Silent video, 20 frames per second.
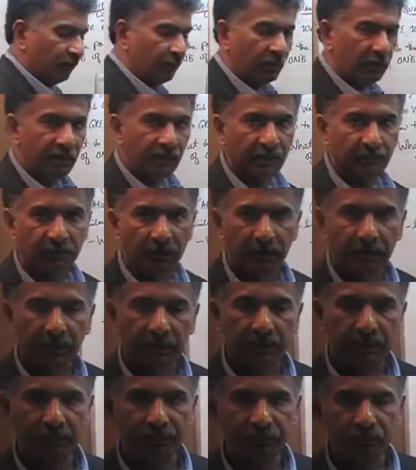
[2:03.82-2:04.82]
holding in my
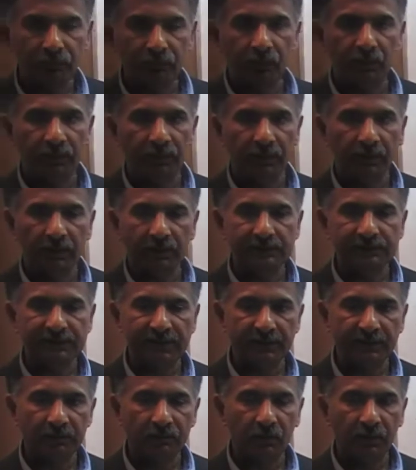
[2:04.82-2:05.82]
hand has
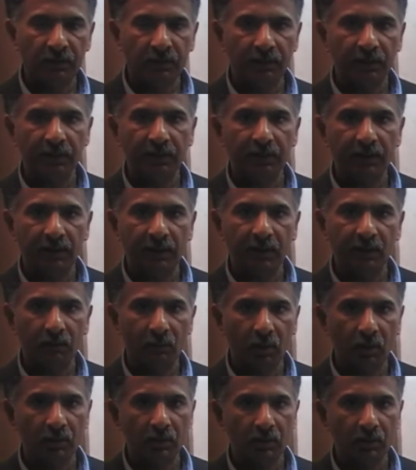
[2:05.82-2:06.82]
210
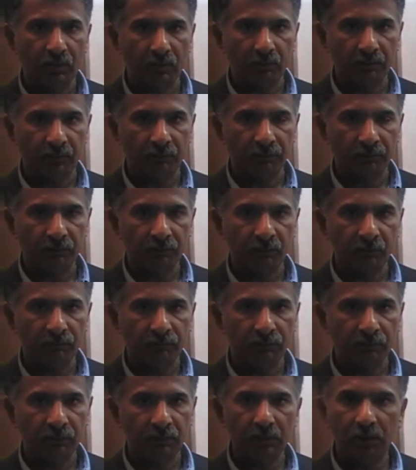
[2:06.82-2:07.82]
quantitative comparison
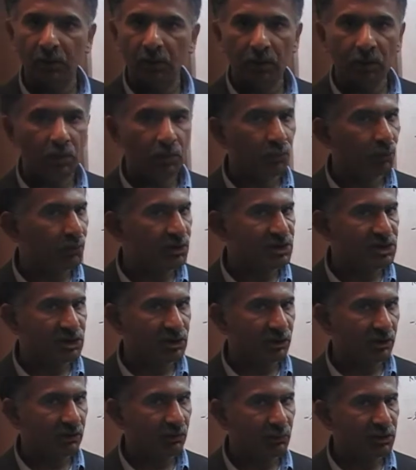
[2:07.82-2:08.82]
questions,
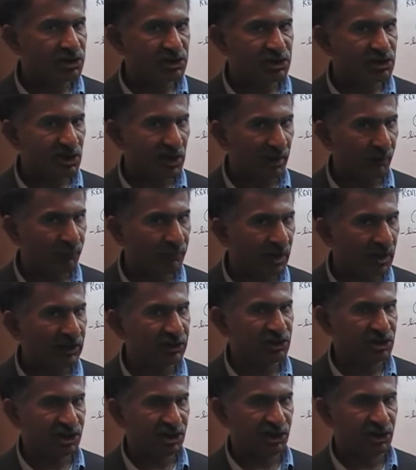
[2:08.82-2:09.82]
which have
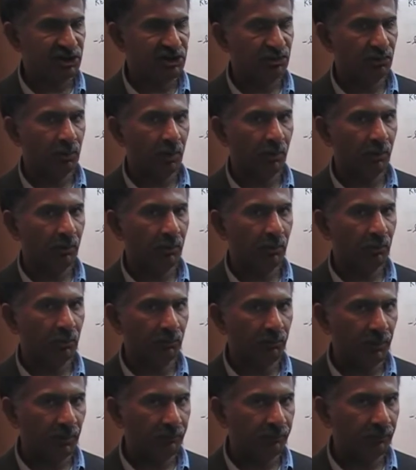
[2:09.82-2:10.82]
not changed. Quantitative
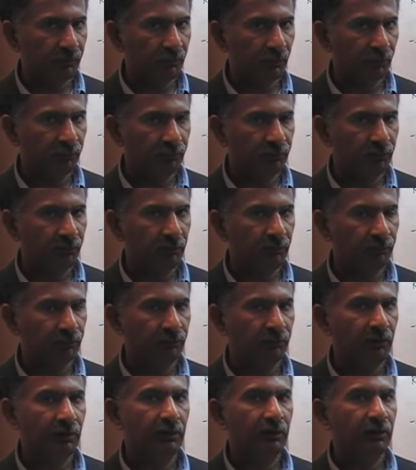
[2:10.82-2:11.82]
comparison
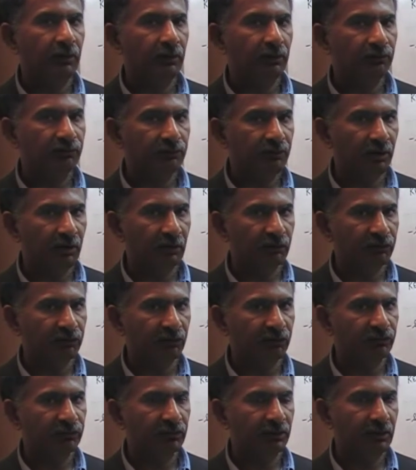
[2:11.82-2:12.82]
questions still
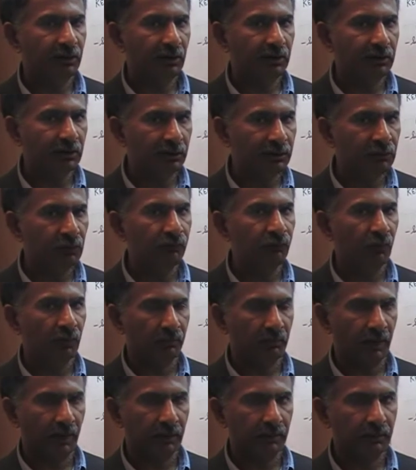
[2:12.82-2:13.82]
exist in the new
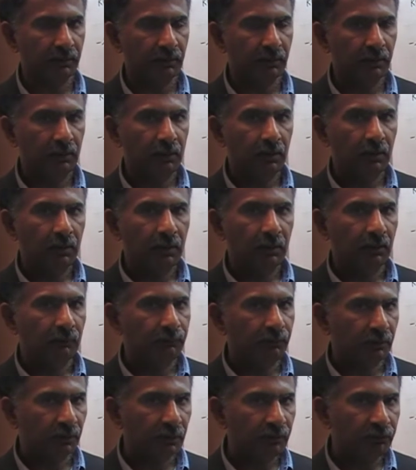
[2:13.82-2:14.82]
format.
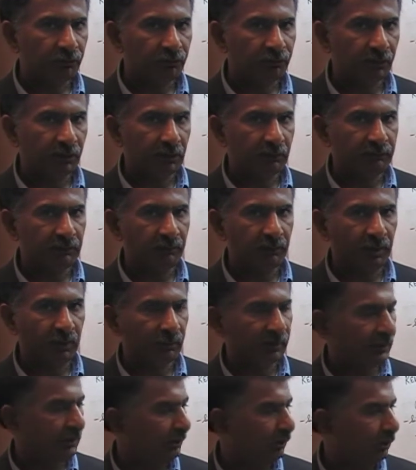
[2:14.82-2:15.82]
If you're interested in somehow
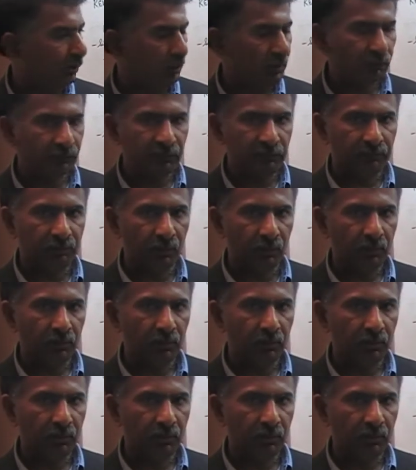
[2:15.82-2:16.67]
getting hold of this book,